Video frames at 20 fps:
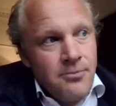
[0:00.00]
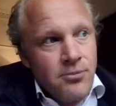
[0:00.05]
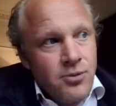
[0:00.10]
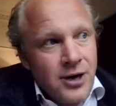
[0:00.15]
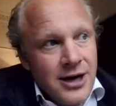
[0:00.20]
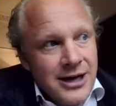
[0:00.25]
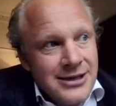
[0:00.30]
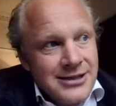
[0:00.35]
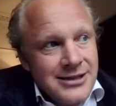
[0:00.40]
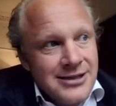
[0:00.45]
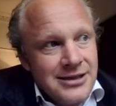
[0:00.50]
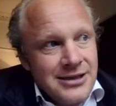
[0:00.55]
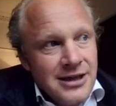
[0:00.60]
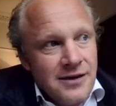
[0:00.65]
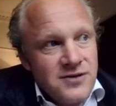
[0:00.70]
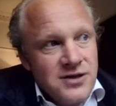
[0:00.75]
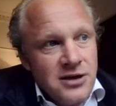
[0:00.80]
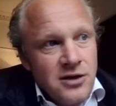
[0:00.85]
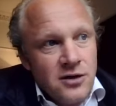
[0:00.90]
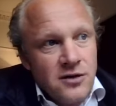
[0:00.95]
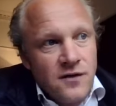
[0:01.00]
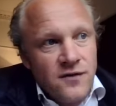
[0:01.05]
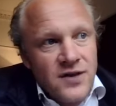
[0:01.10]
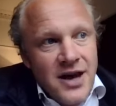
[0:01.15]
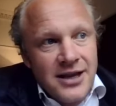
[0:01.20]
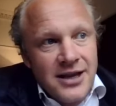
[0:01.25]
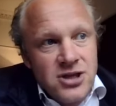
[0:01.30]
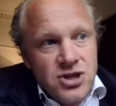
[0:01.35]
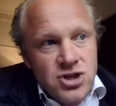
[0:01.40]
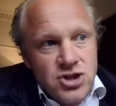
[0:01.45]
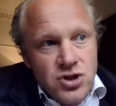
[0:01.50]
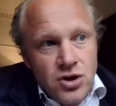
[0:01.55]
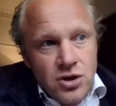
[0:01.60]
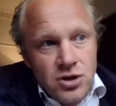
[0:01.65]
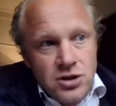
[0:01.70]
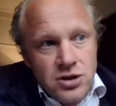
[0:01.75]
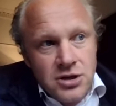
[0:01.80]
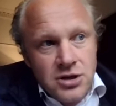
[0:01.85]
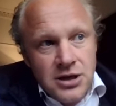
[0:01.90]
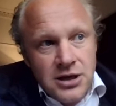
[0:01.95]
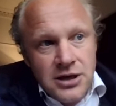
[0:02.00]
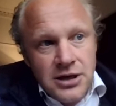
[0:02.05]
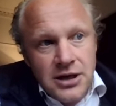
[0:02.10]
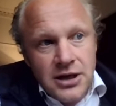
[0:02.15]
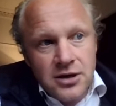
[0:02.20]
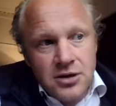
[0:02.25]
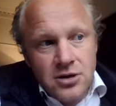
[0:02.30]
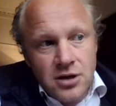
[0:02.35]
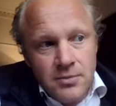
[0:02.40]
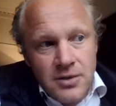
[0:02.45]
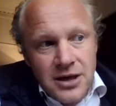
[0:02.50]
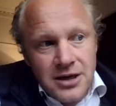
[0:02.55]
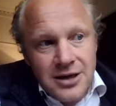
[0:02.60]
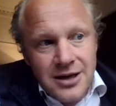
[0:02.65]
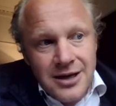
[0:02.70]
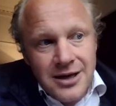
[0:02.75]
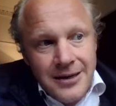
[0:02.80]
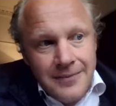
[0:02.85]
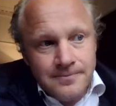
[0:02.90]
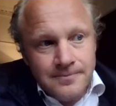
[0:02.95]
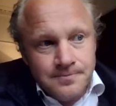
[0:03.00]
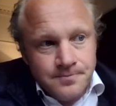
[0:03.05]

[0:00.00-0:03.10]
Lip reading: Brexit gives a lot of uncertainty economically.